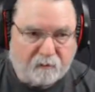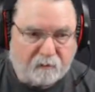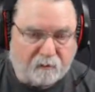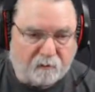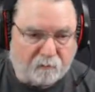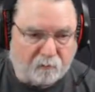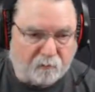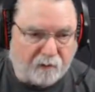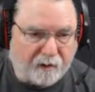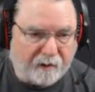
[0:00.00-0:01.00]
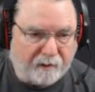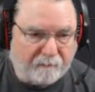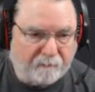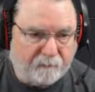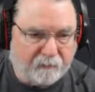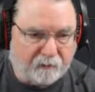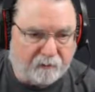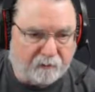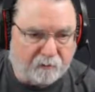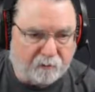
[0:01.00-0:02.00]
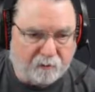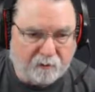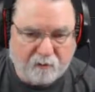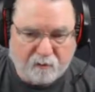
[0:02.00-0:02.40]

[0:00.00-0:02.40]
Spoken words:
And then we'll grab another one.